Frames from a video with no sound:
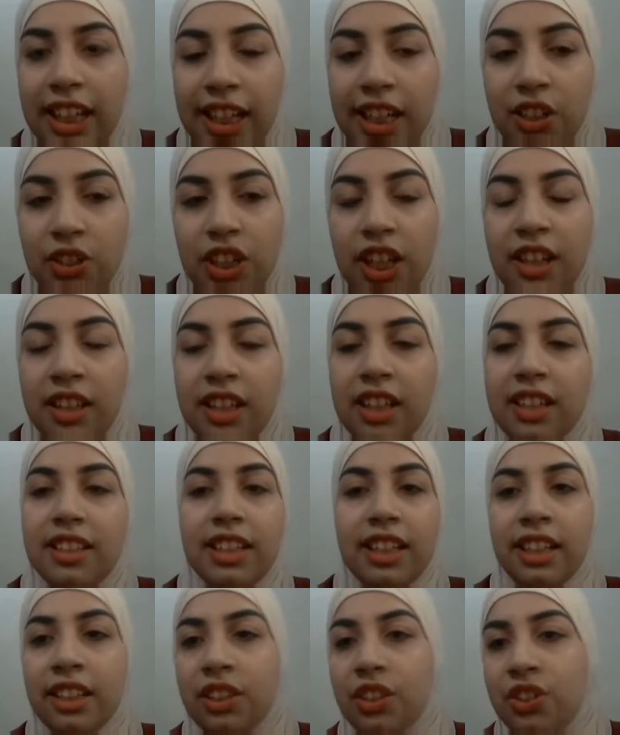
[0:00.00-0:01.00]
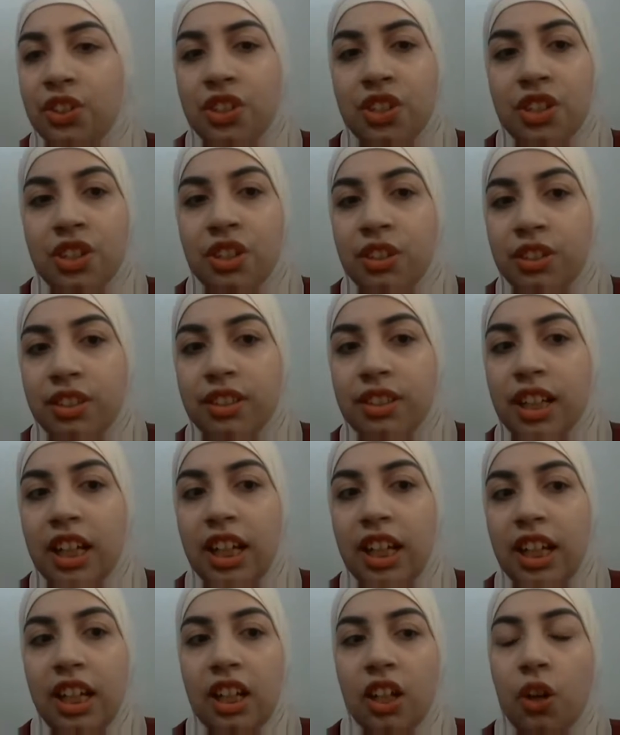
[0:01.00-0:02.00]
age, and that English is not
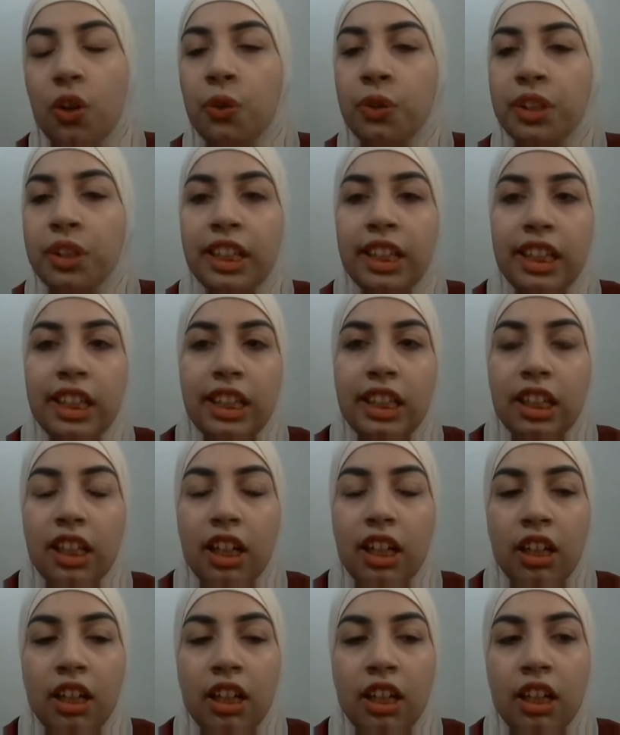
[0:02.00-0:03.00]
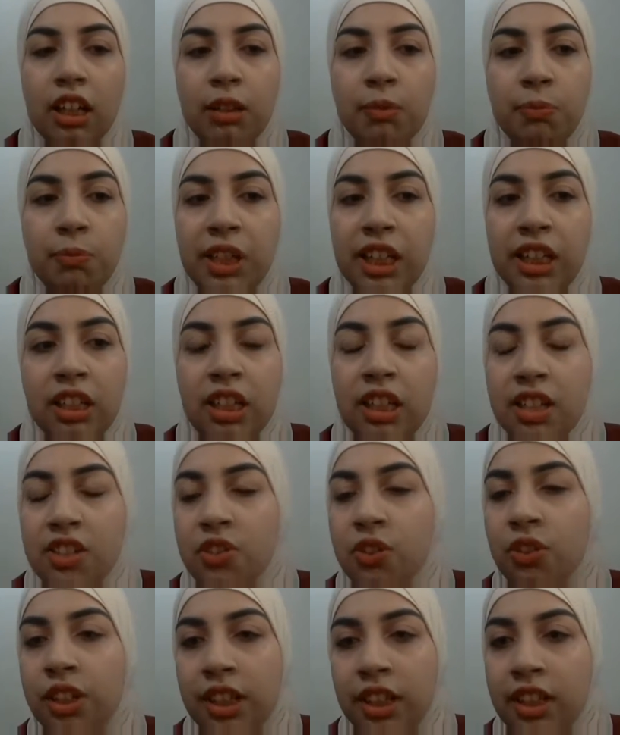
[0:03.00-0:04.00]
only in
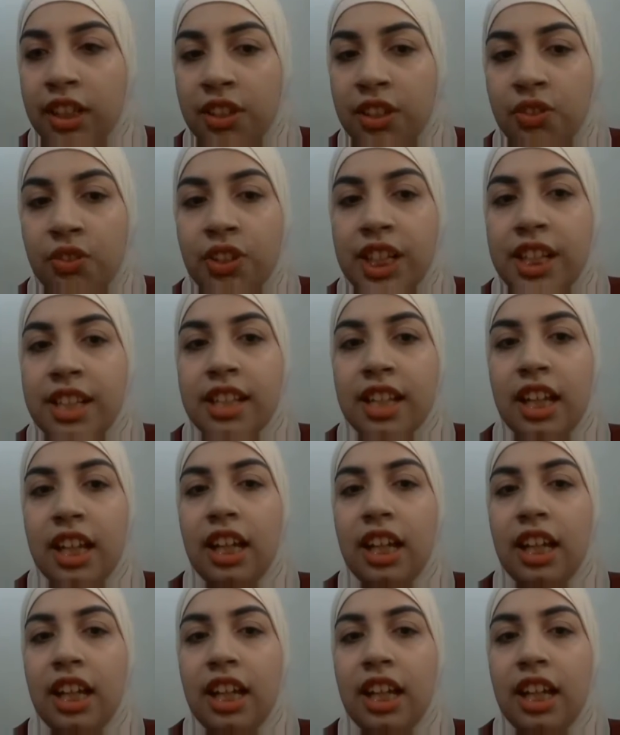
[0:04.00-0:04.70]
certain countries,